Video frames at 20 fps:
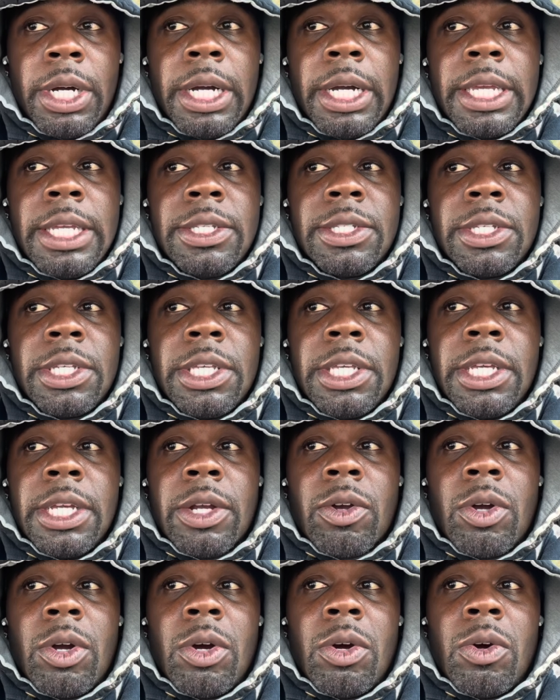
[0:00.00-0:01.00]
He's a
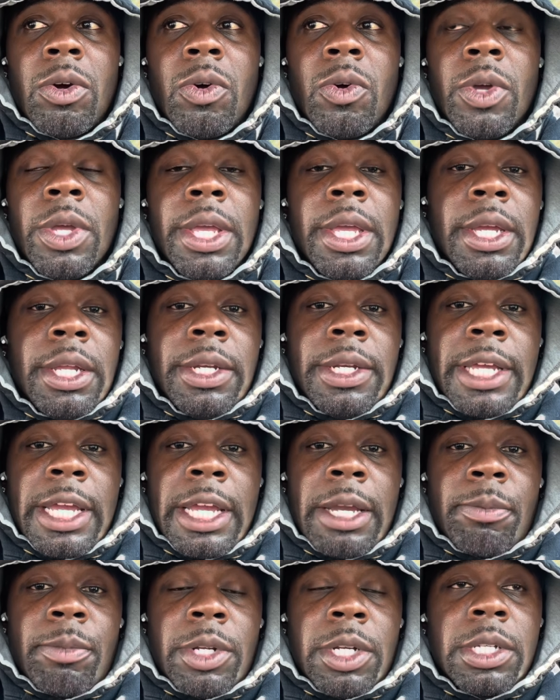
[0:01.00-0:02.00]
year old,
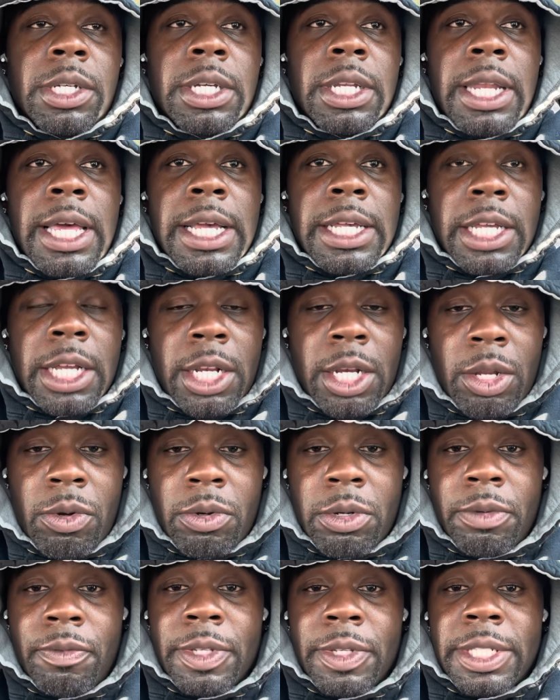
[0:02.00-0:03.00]
damn near looking like a
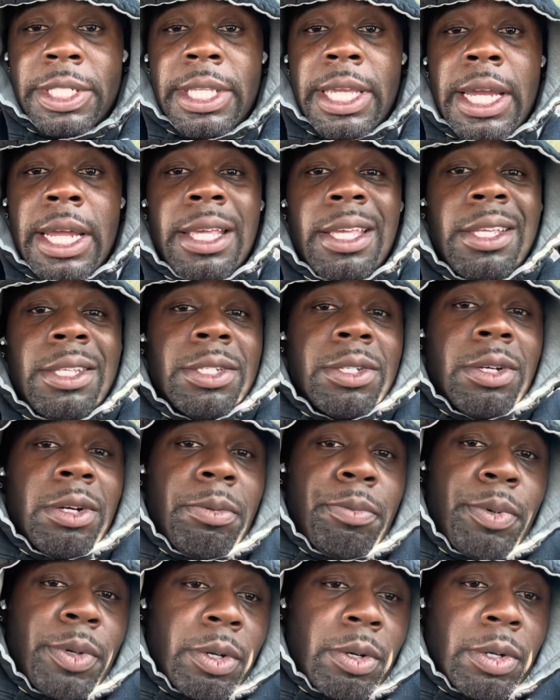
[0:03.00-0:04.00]
clone of his daddy. He's going
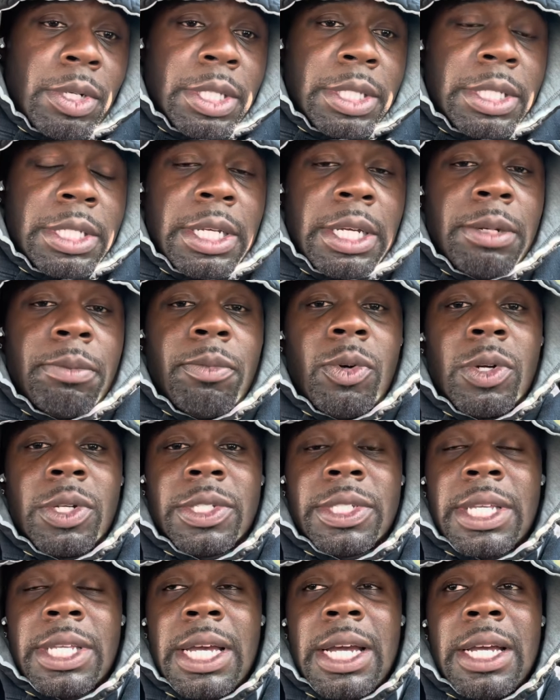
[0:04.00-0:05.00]
to put on a ton more
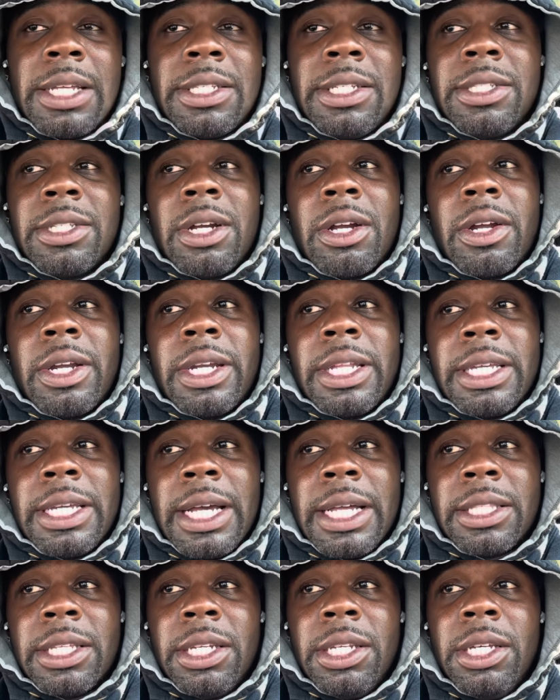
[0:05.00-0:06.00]
size. He's already
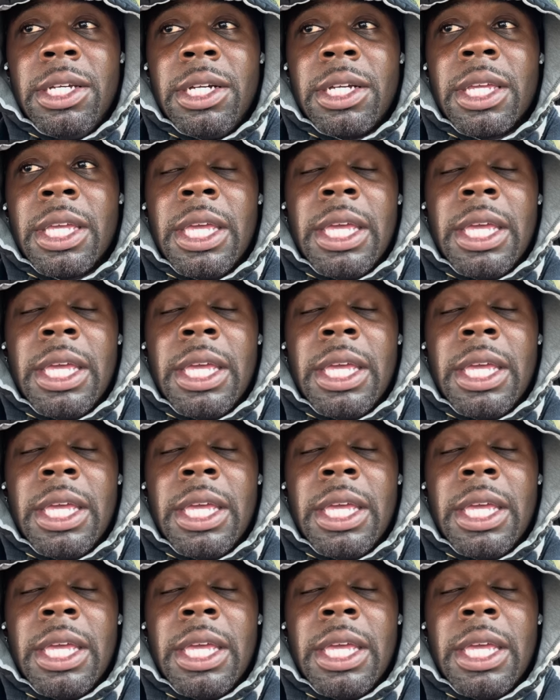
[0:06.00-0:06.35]
got the look.